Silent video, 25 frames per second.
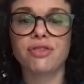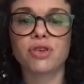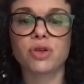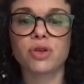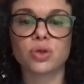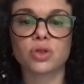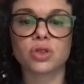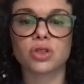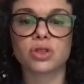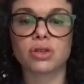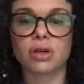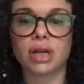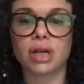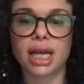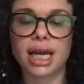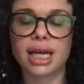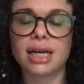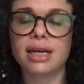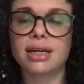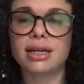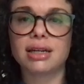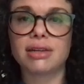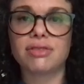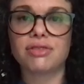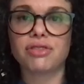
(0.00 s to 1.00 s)
You'll still get
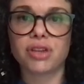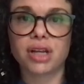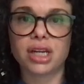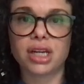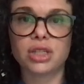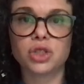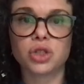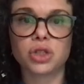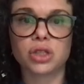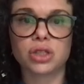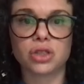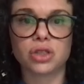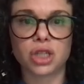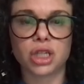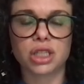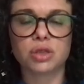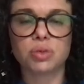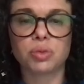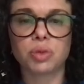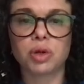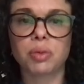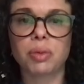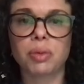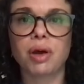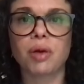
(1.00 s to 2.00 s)
an inflation
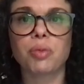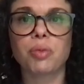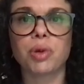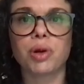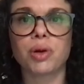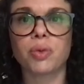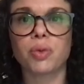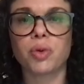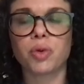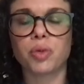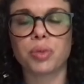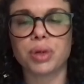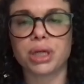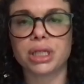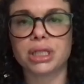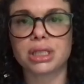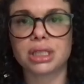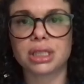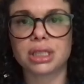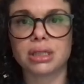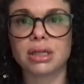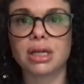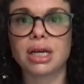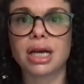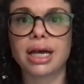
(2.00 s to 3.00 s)
adjustment amount, but it will be
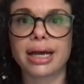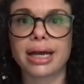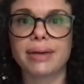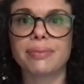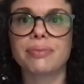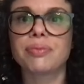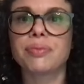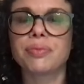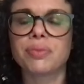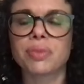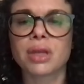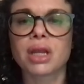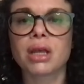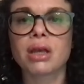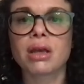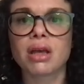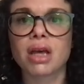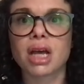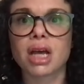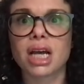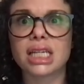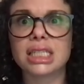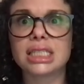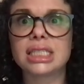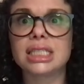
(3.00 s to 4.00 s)
um,
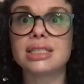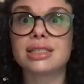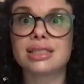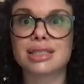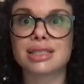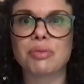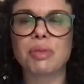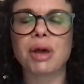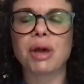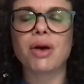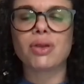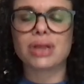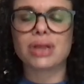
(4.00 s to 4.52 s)
a decent amount